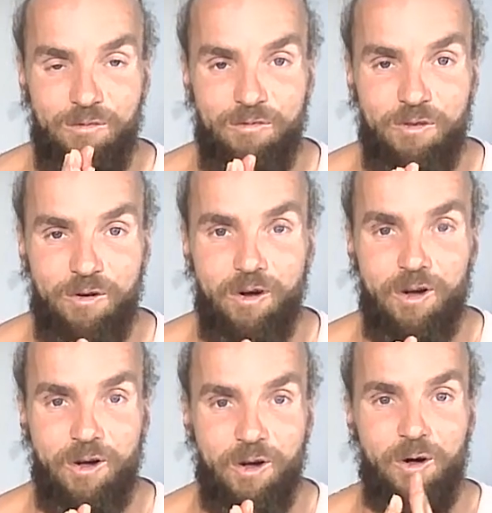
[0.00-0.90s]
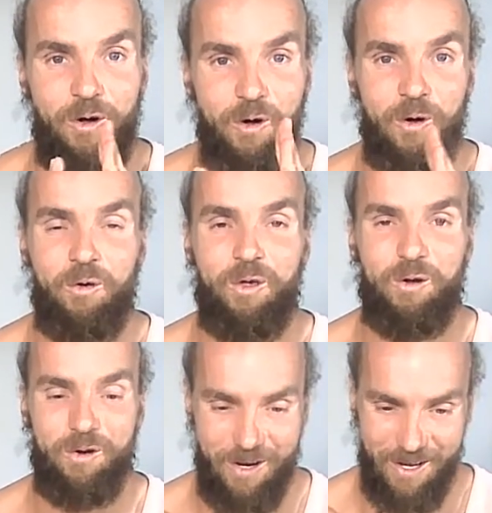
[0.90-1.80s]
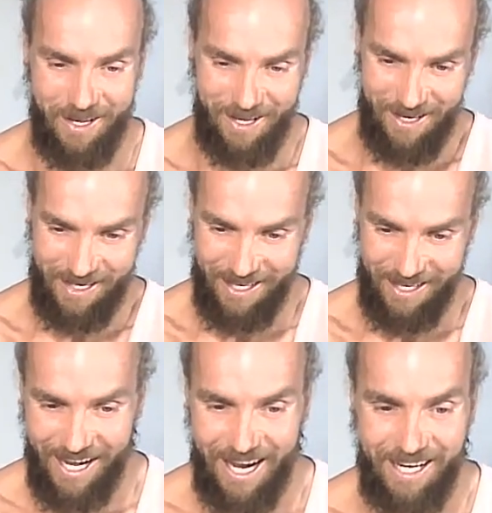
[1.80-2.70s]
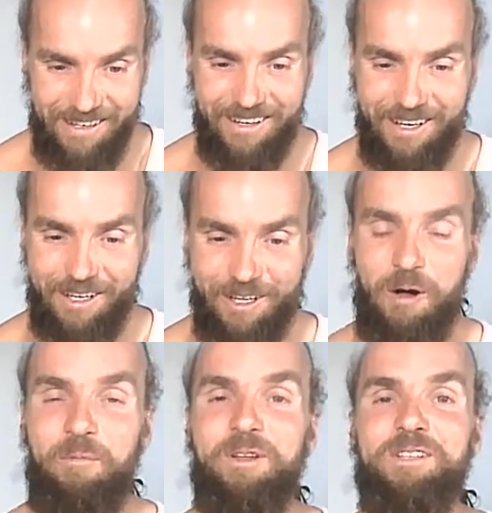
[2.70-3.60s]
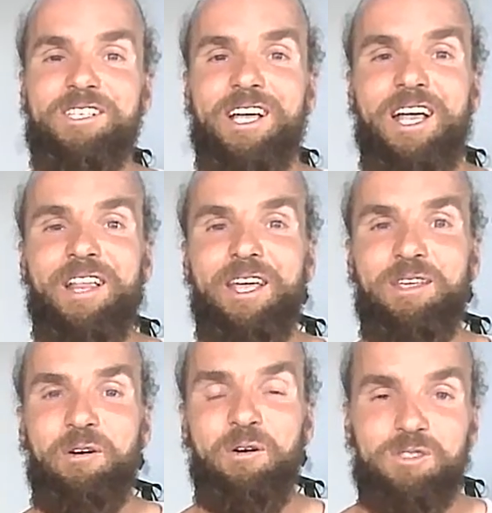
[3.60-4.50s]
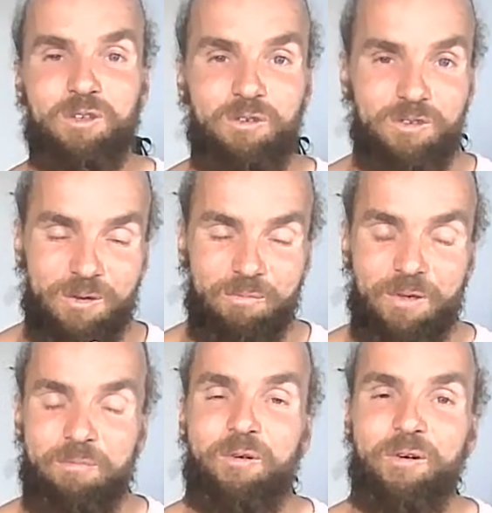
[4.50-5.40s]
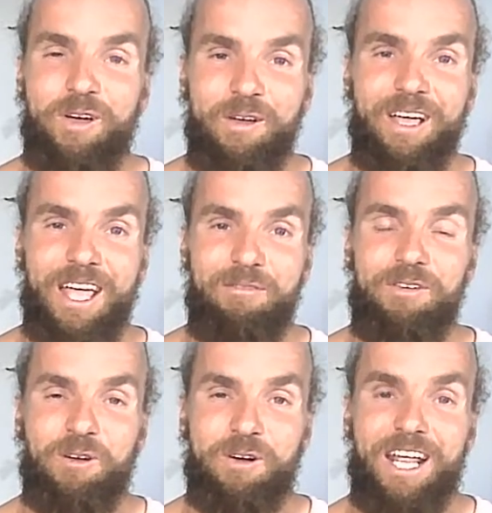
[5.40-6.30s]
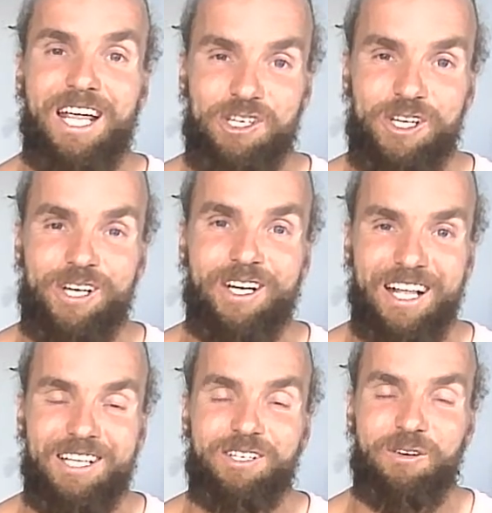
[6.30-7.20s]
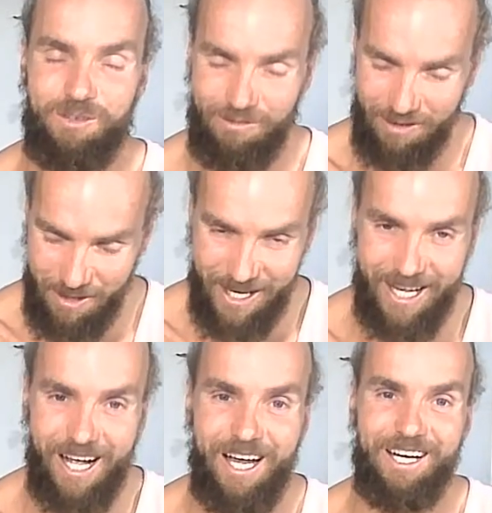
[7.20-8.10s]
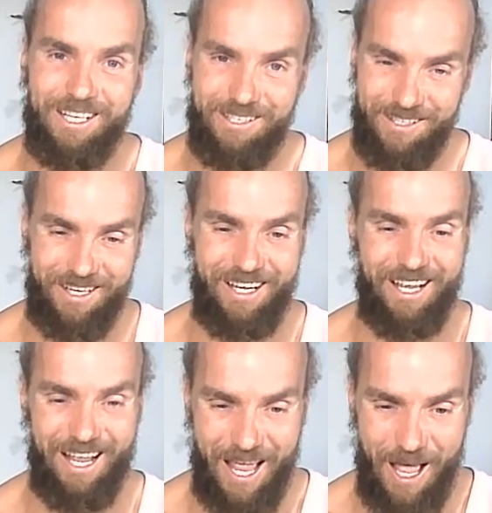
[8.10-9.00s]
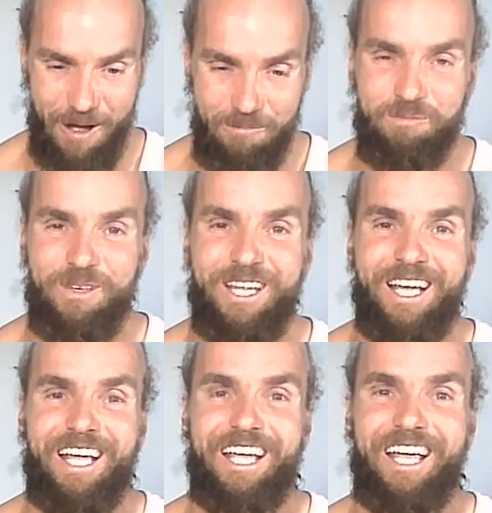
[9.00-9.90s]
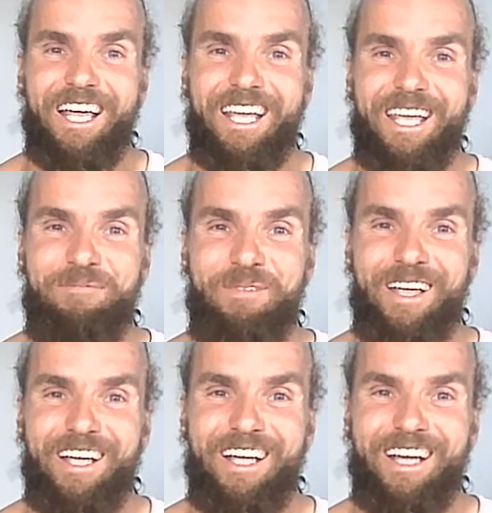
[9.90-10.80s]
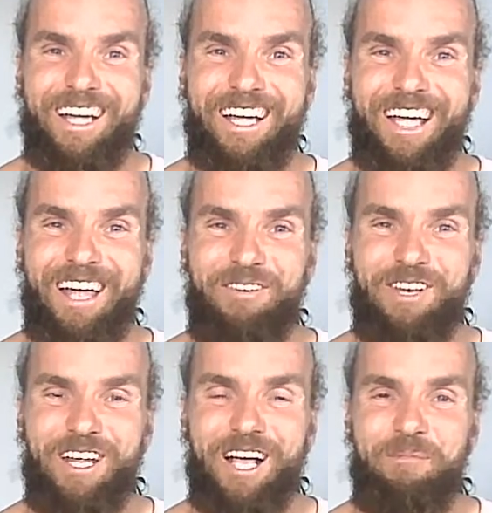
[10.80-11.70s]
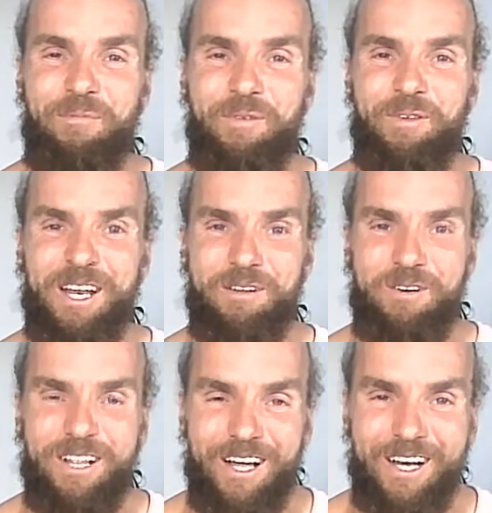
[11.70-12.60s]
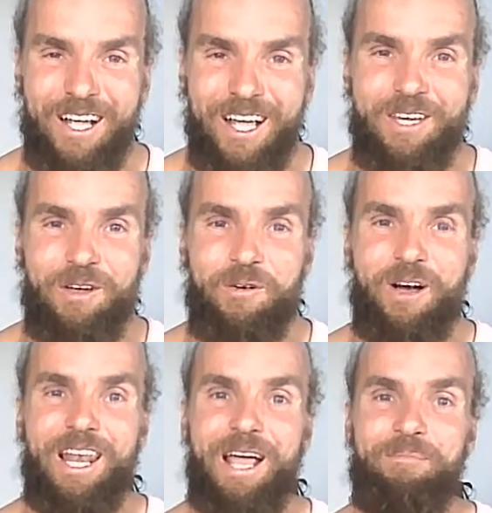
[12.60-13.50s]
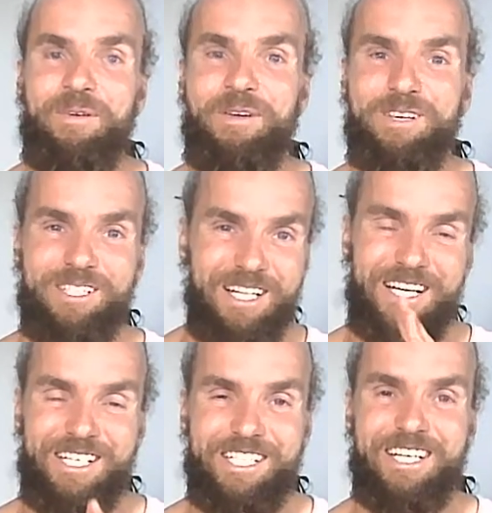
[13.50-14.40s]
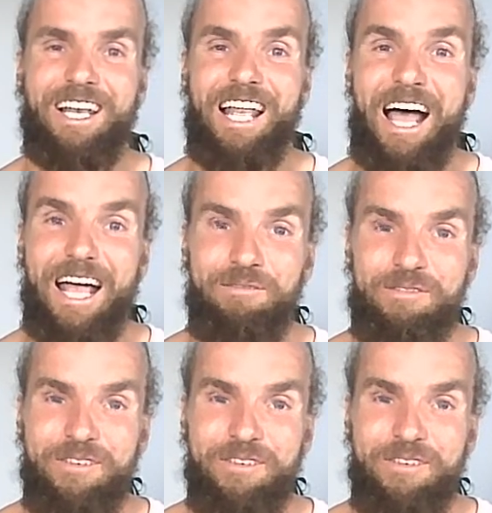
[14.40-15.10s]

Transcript: for all your kind comments. Thank you. Also, some people gave a donation. That's also very kind. It helps me keeping everything up. You can do that on yogalab/live.